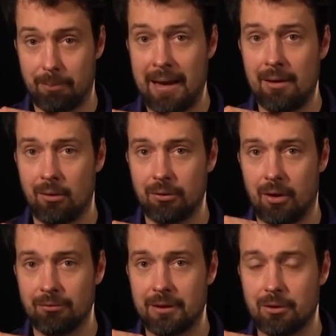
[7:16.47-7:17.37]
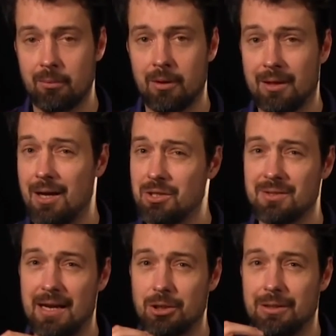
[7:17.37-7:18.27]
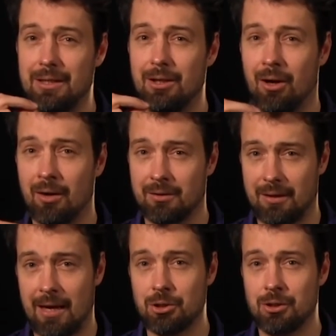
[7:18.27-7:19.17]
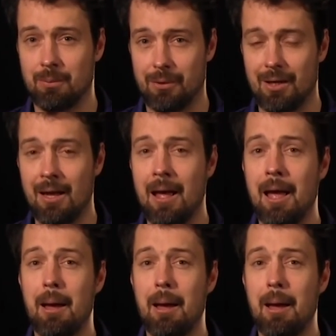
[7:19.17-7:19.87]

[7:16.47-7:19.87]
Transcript: the payload of that communication is actually not HTTP,